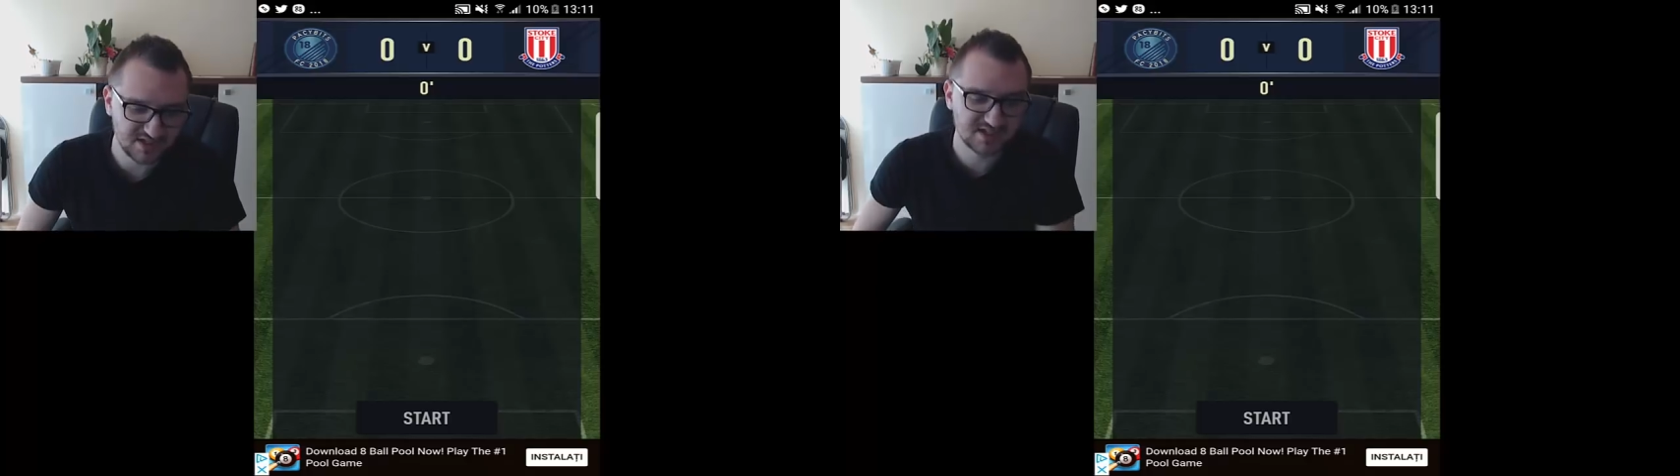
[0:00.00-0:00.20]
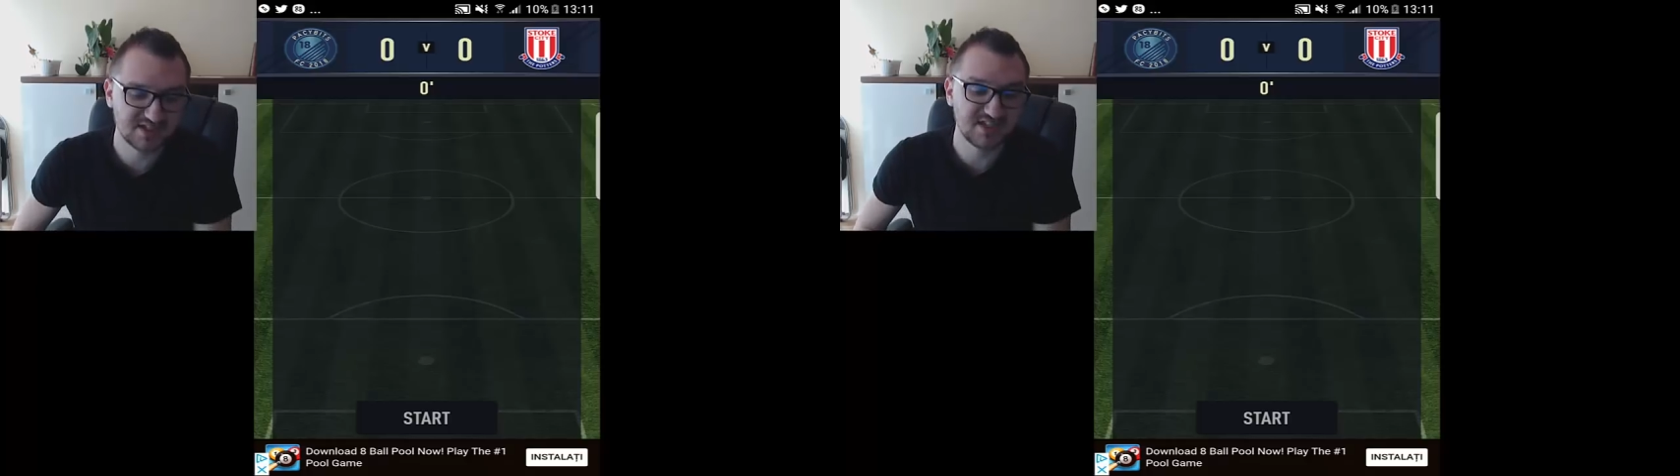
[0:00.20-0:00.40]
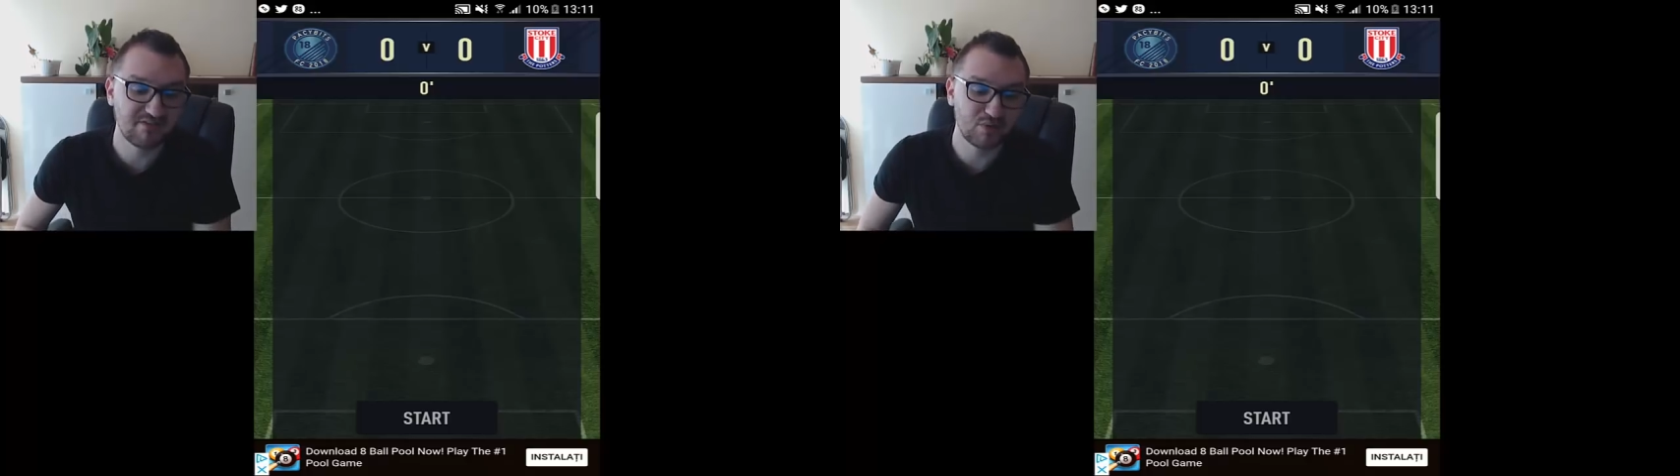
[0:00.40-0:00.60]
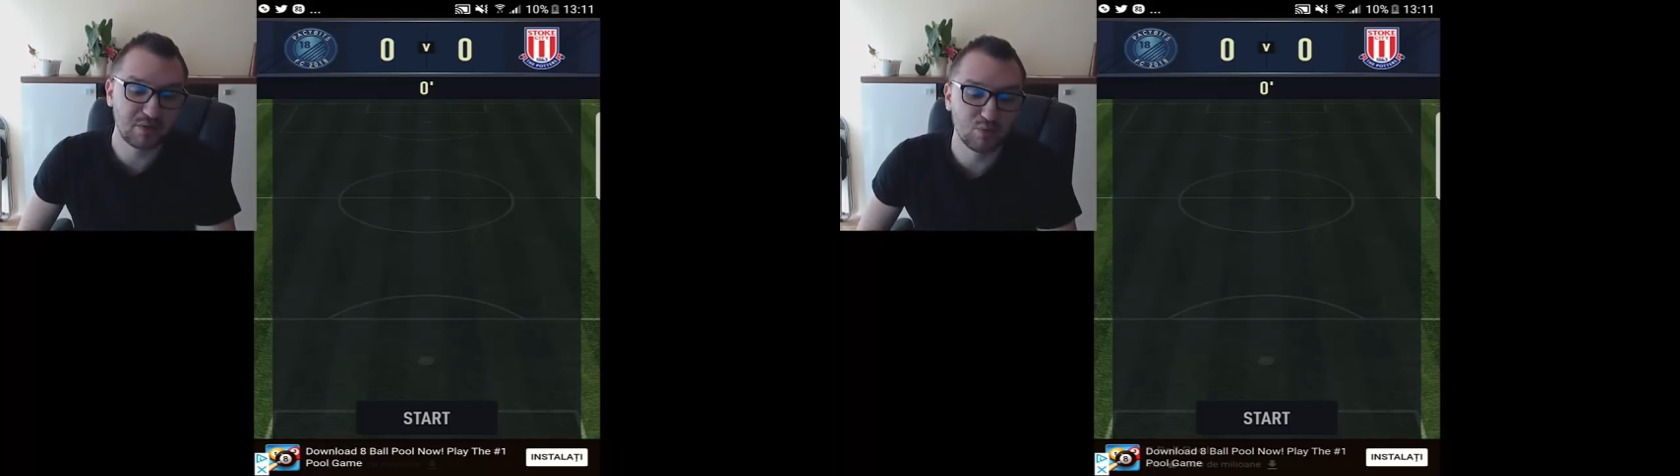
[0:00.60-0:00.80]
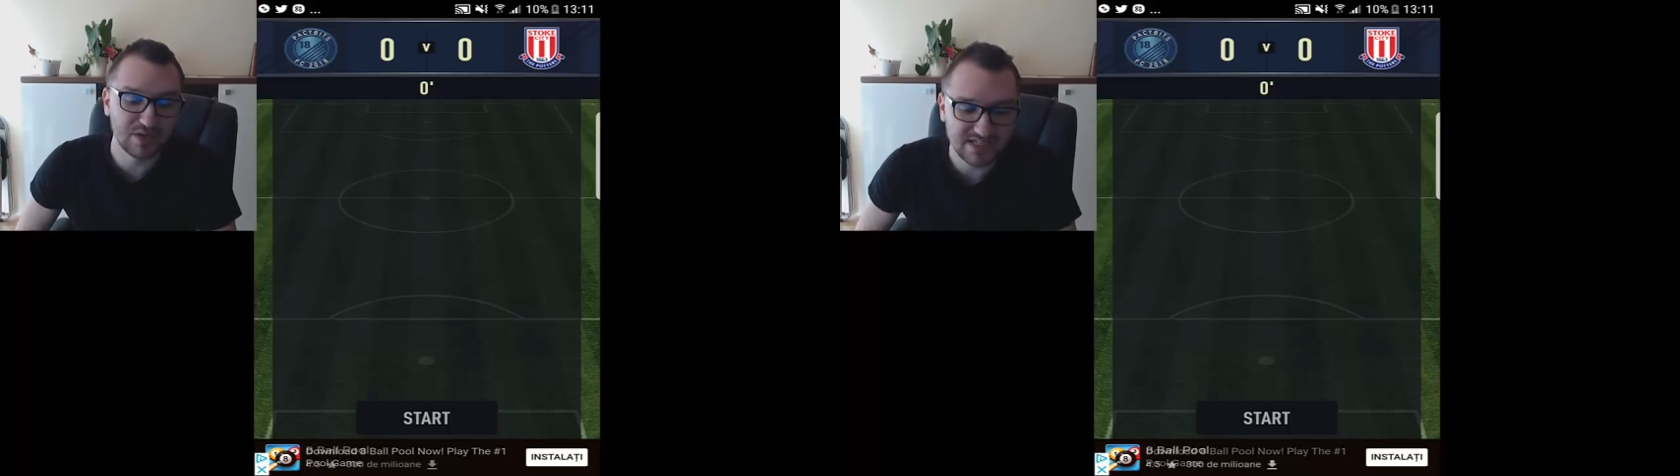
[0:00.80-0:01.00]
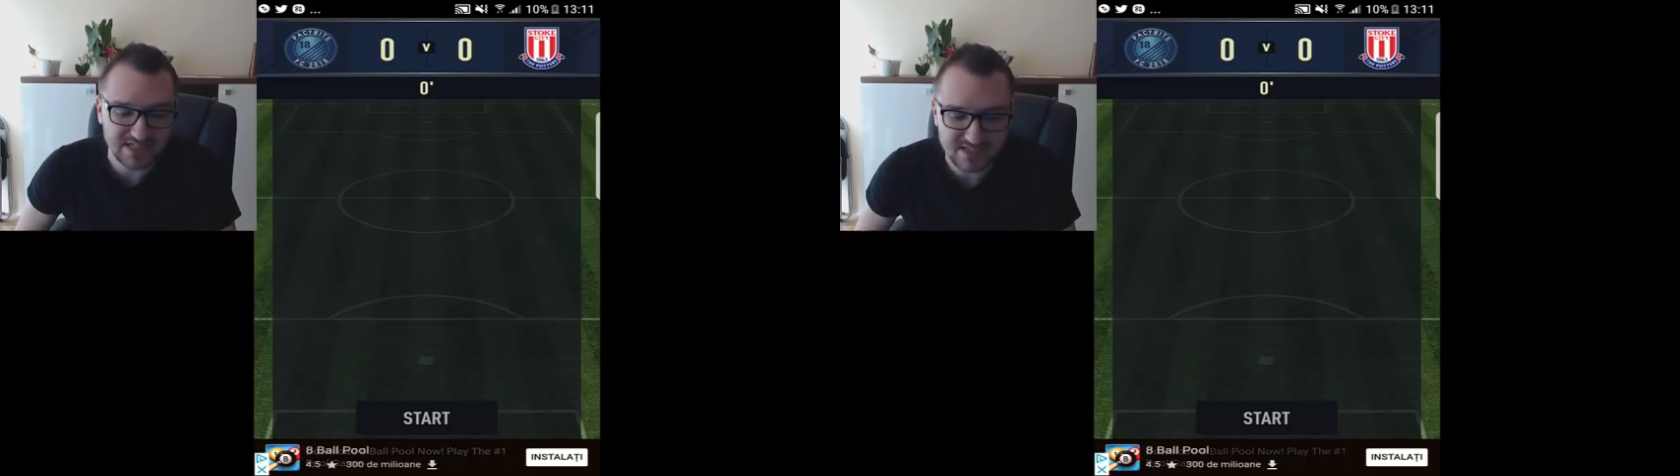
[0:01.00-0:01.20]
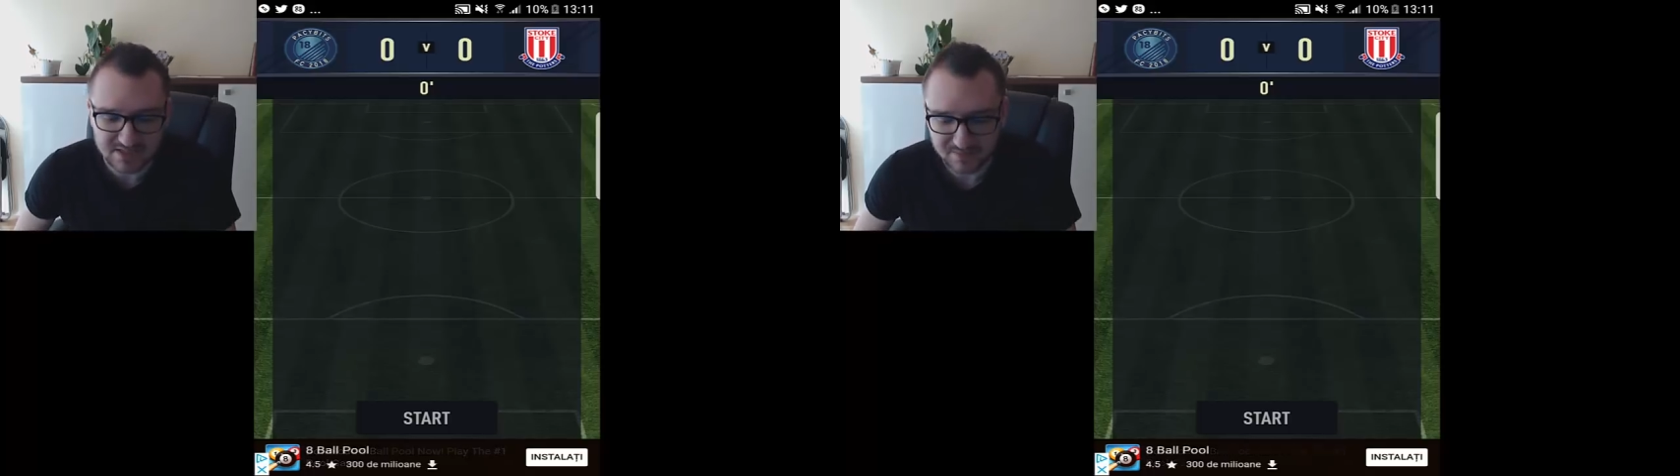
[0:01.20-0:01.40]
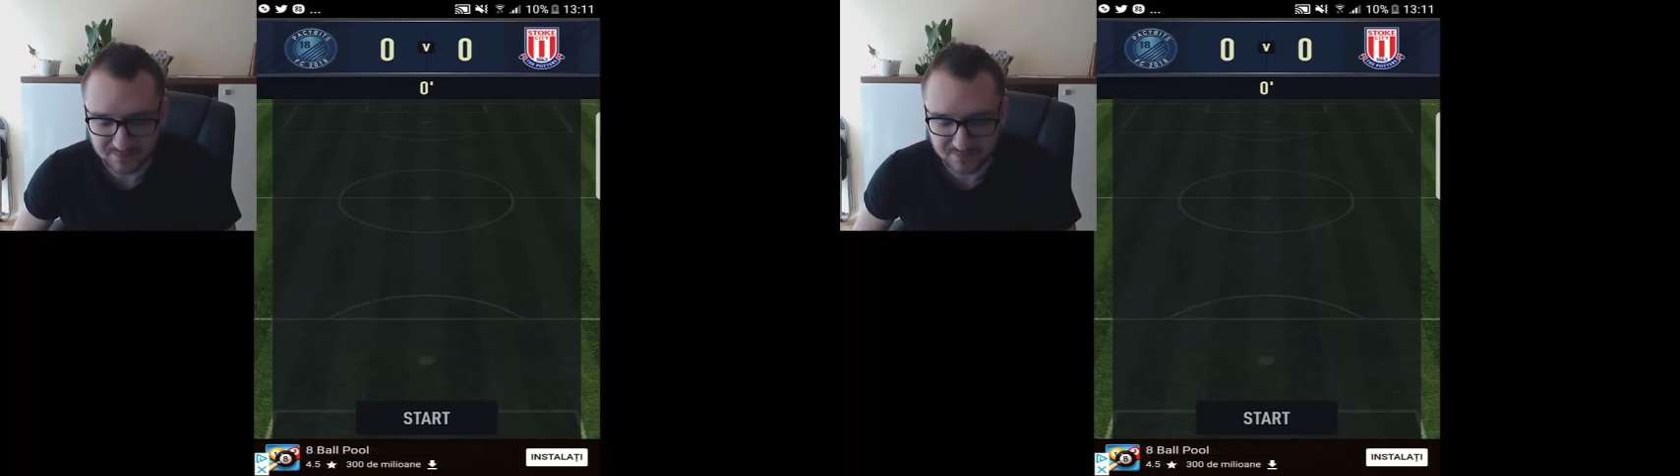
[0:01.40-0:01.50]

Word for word: Let's see if we win this.